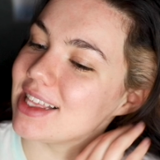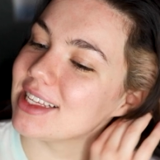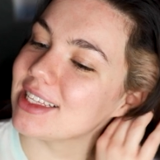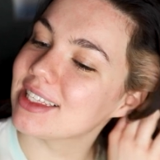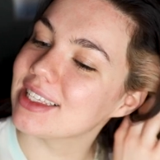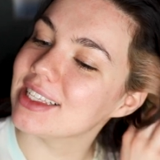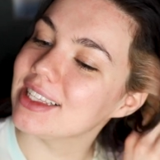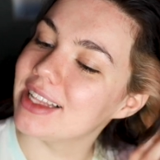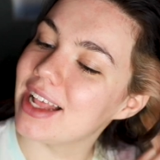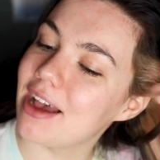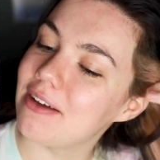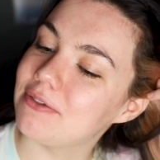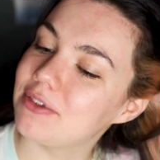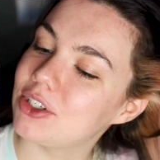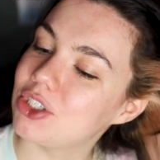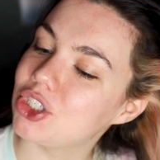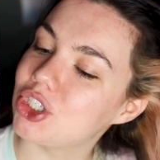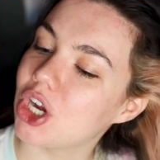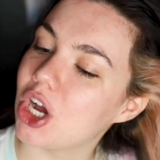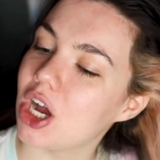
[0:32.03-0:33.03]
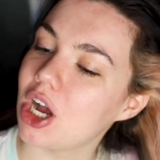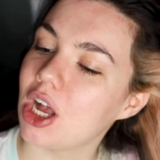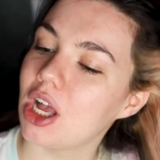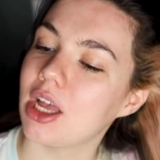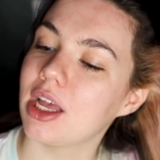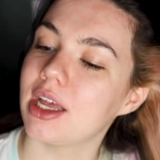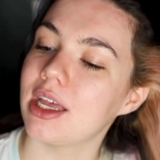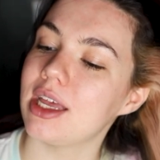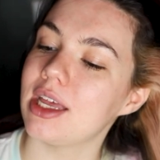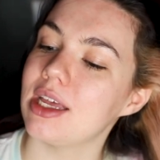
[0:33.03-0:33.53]
this left
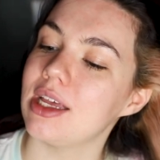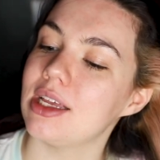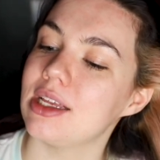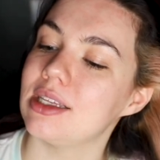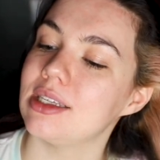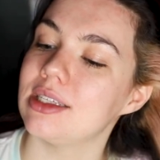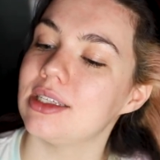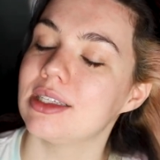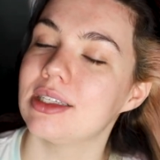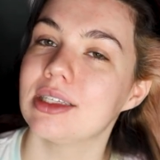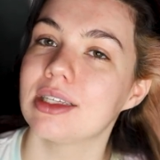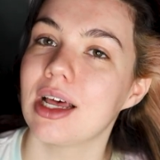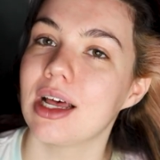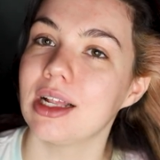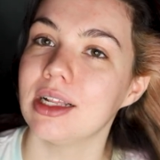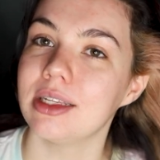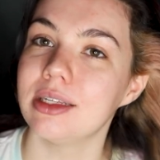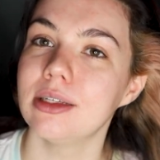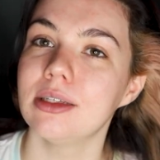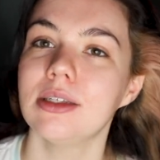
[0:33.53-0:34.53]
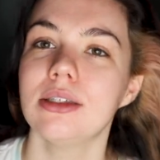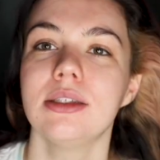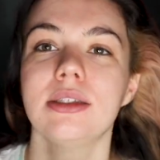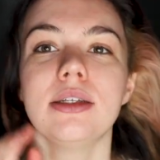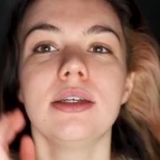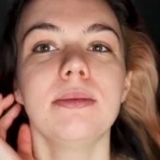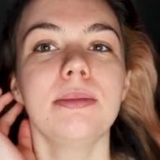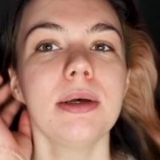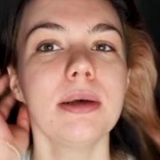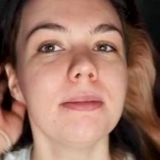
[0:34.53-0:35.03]
chunk is a little,
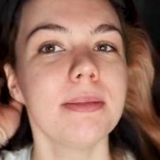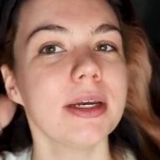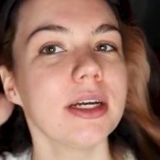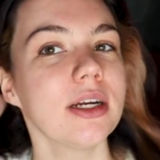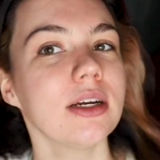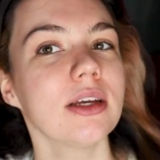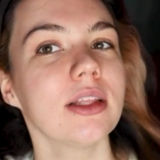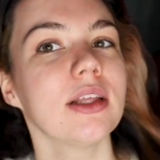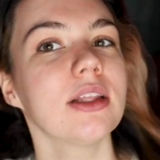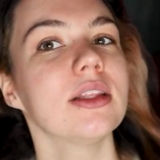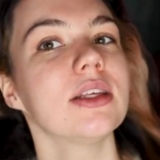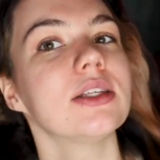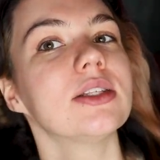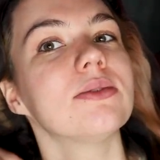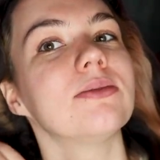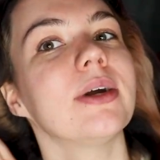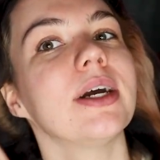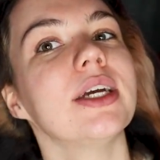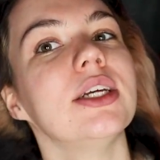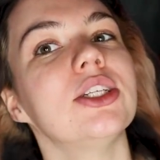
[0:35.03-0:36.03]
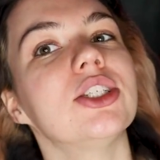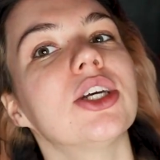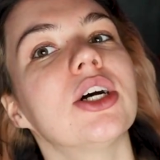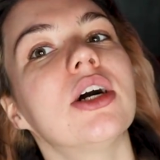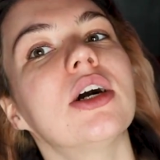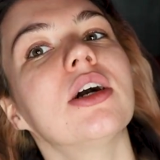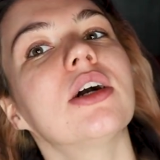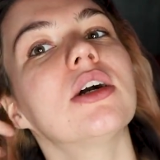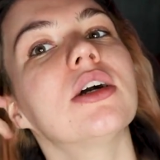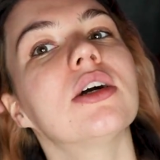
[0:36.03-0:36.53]
little bit bigger than this right
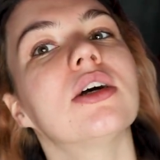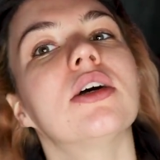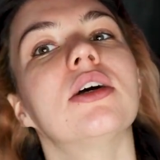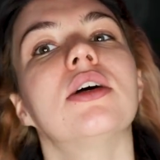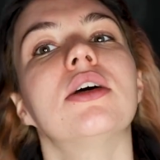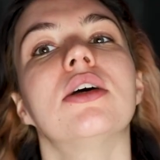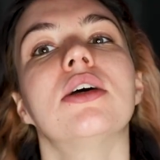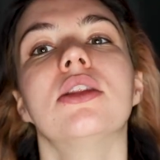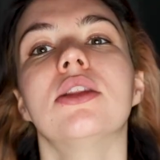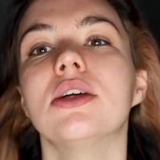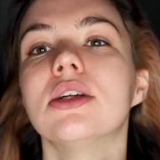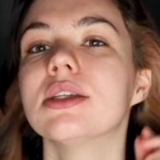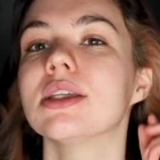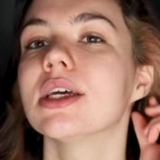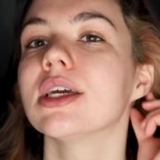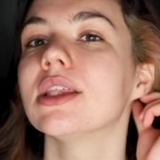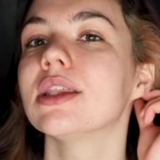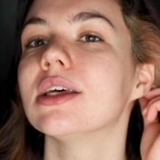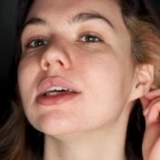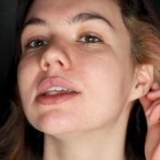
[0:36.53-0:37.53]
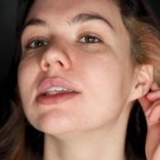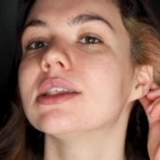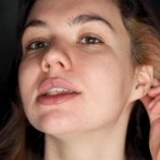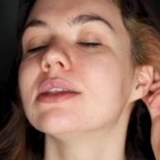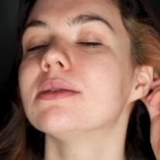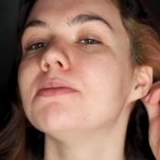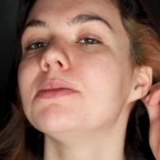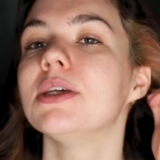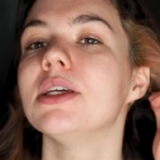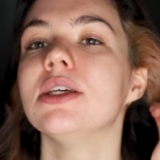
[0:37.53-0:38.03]
chunk. There's like
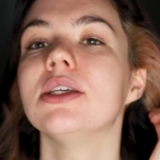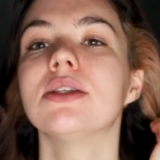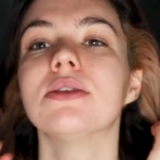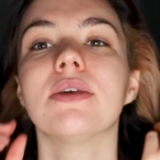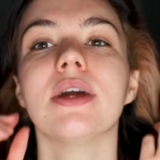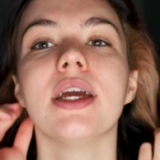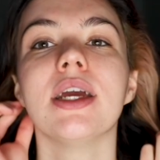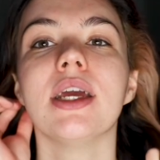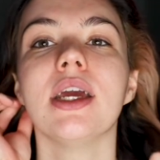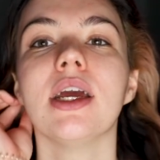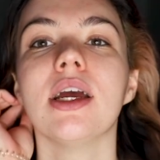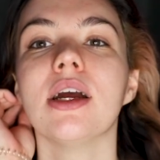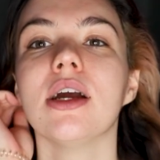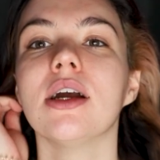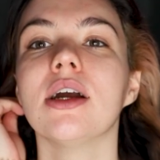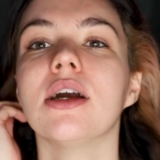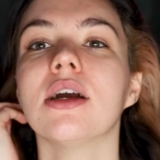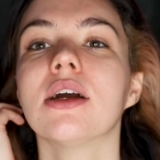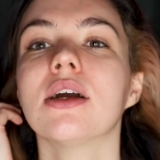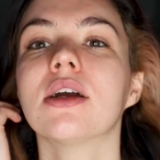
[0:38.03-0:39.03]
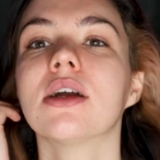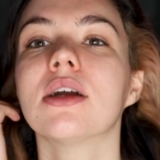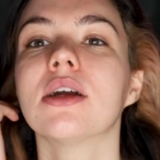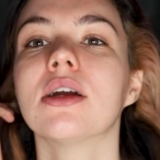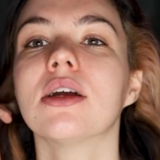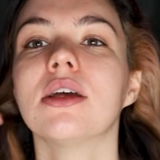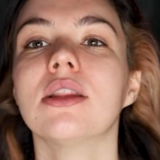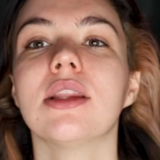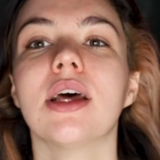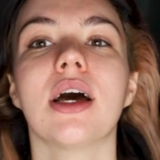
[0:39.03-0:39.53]
this piece right here
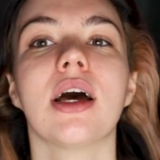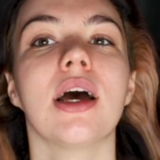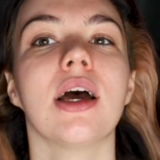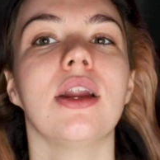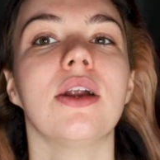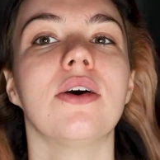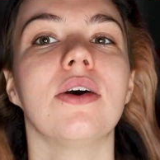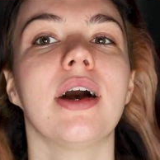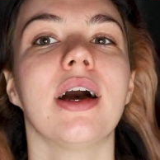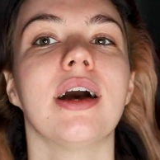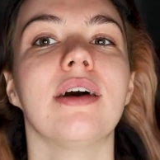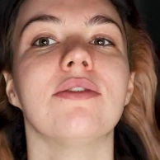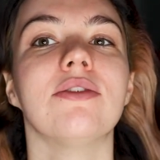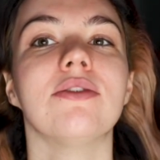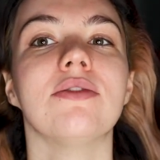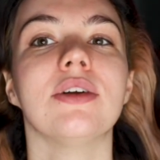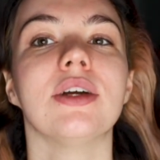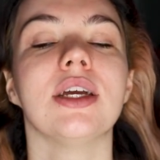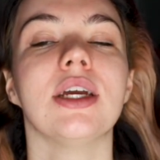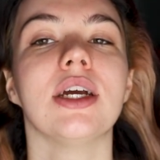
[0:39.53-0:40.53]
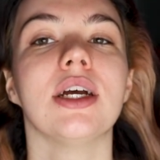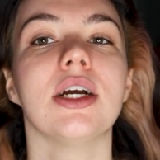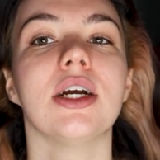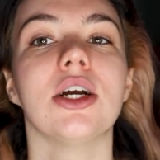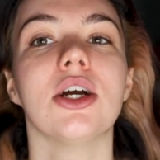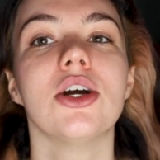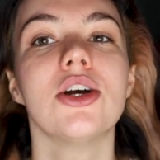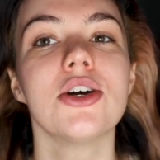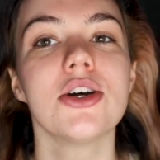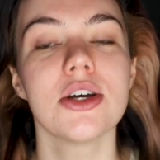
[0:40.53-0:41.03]
that I don't have over
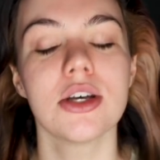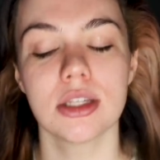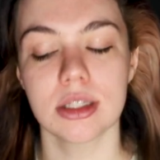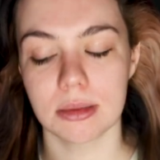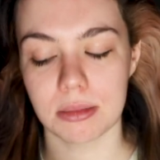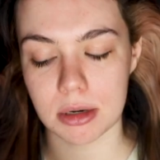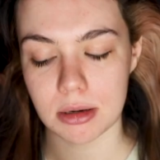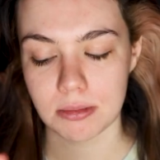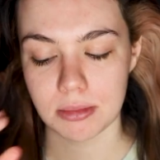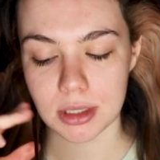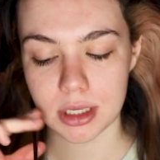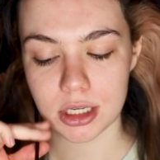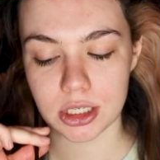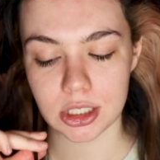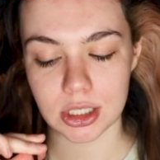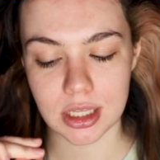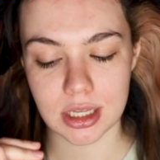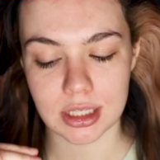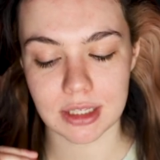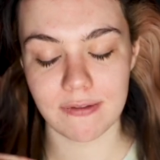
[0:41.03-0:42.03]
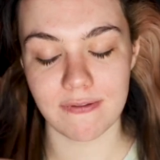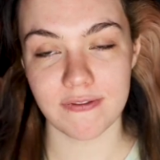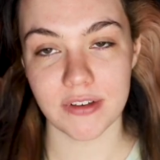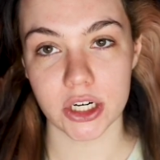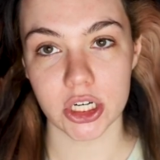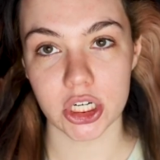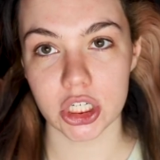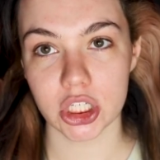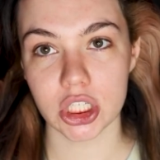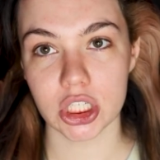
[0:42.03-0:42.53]
here. So I'm gonna bleach this
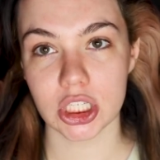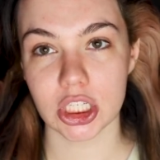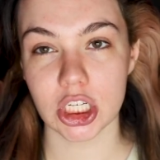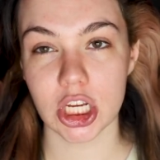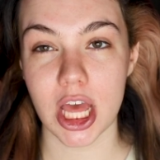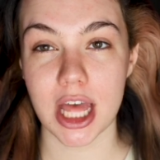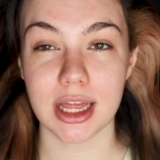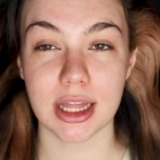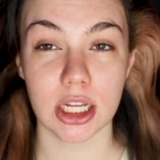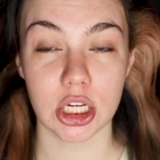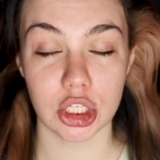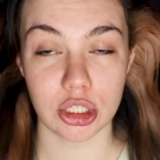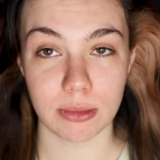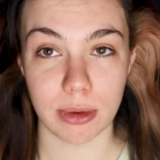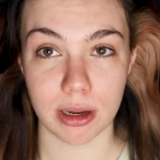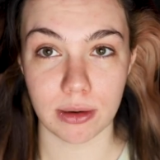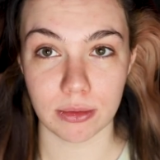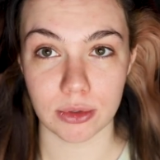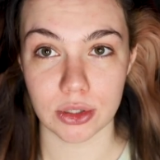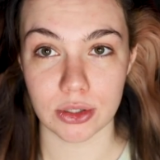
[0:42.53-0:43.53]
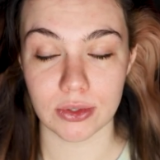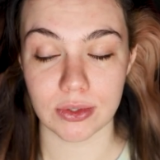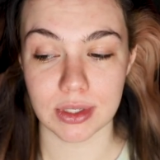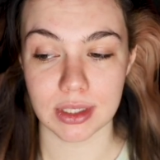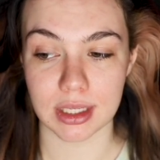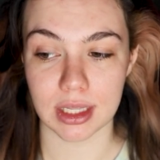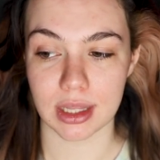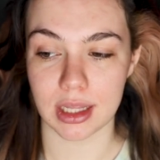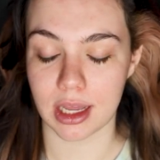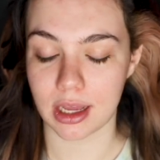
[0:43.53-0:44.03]
first and then do my
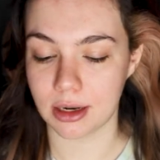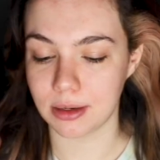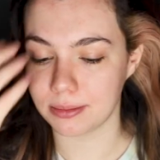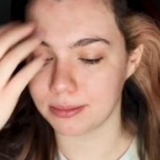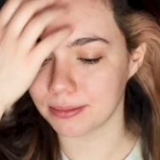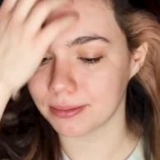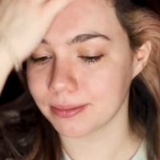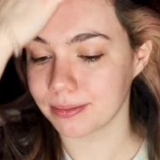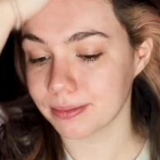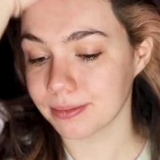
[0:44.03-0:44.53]
roots and then